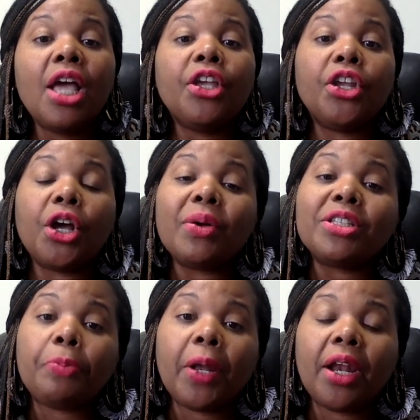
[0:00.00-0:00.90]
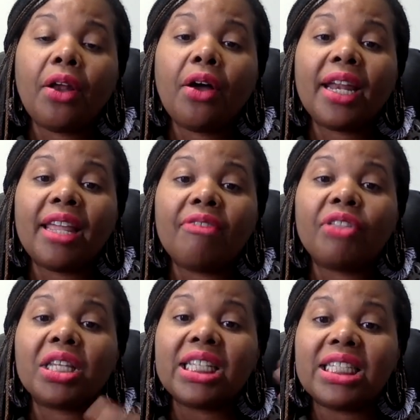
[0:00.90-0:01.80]
You know, depending on if
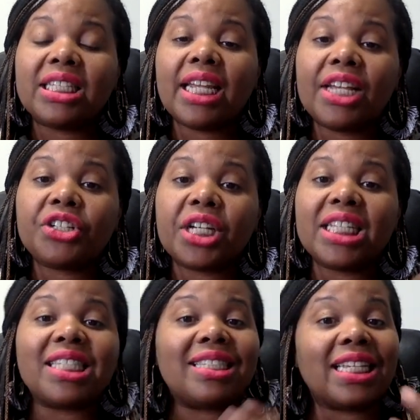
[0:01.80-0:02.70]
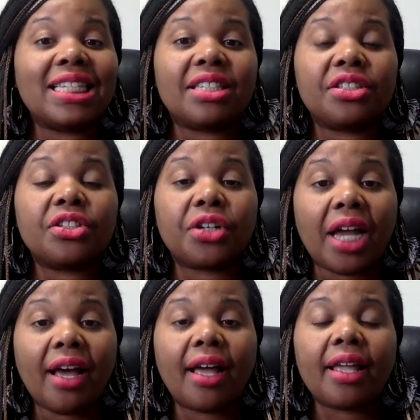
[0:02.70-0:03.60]
the listing agent is seasoned or
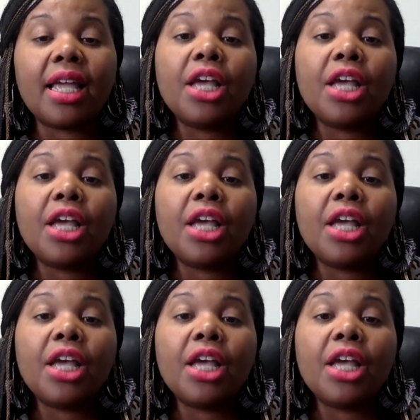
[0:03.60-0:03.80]
not,